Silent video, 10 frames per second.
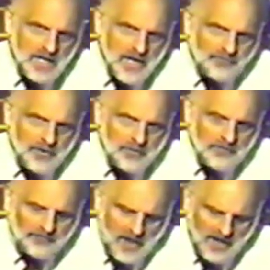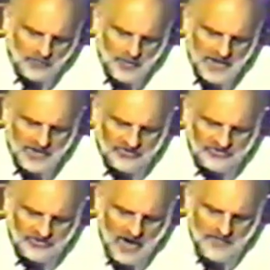if we reflect, we
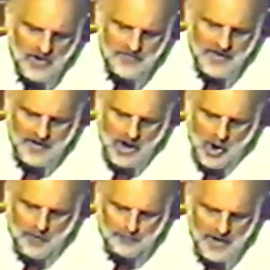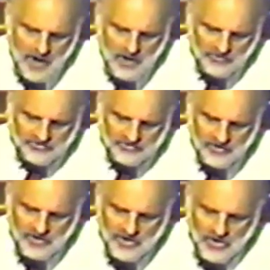discover that our parents
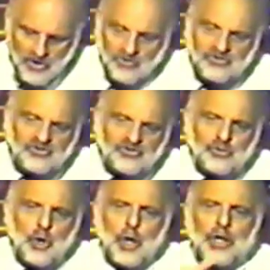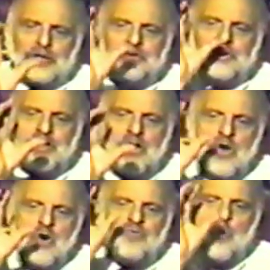stood
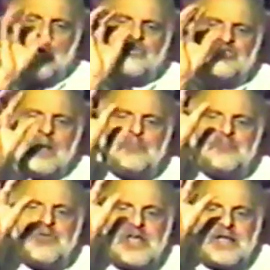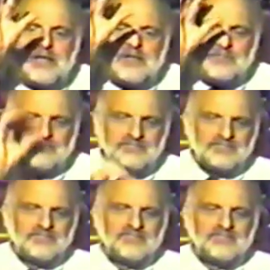for something.
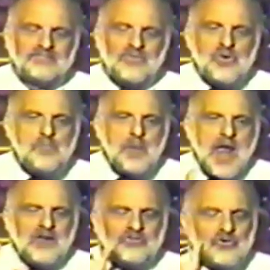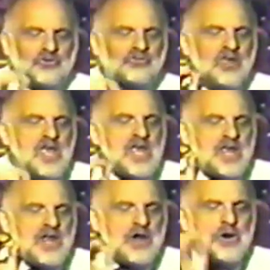You pastors
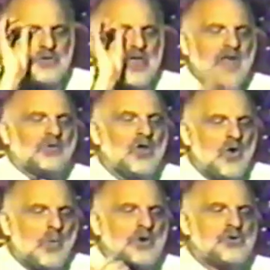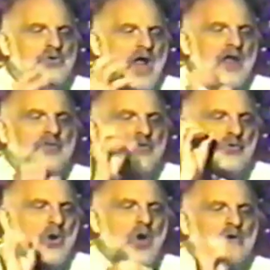hear that when you gather the
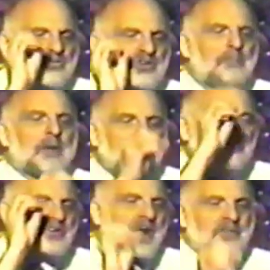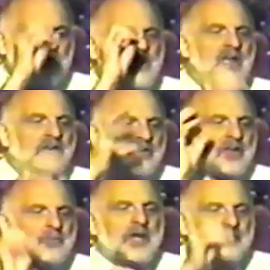grown siblings together to
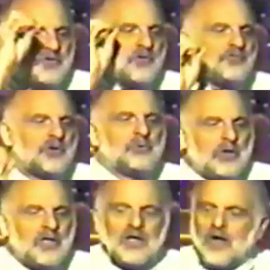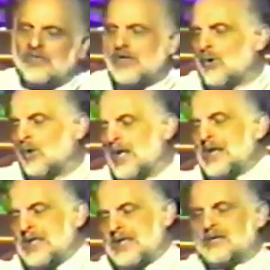get ready for the funeral of the old
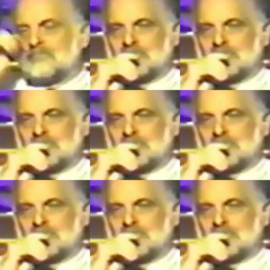lady.